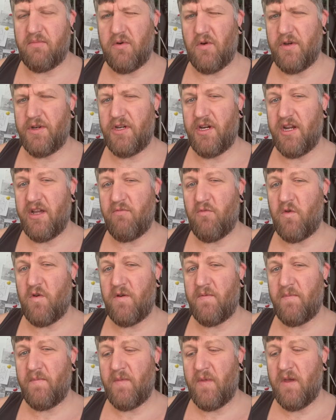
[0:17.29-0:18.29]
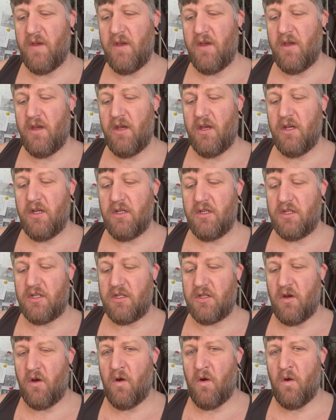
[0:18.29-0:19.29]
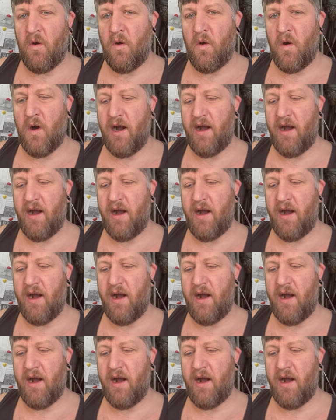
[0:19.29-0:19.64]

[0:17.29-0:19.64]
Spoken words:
push anymore. So I